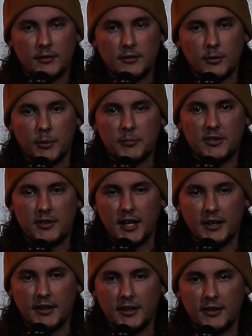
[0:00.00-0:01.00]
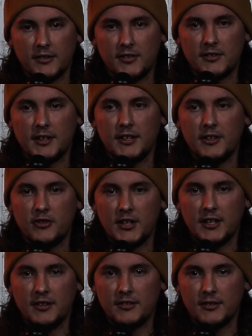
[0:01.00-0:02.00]
So I'm standing there in skinny
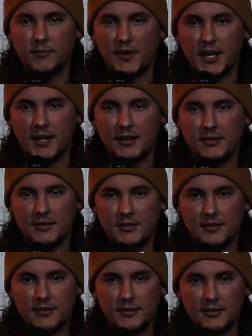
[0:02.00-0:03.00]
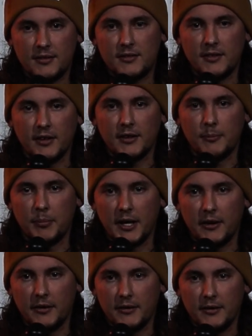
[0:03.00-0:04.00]
jeans and Vans, studded
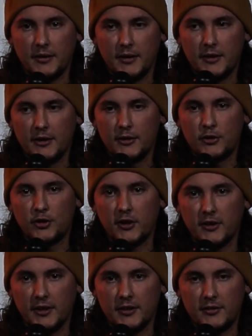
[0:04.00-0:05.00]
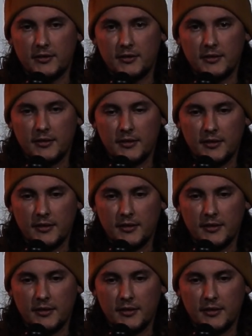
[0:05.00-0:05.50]
belt, shirtless.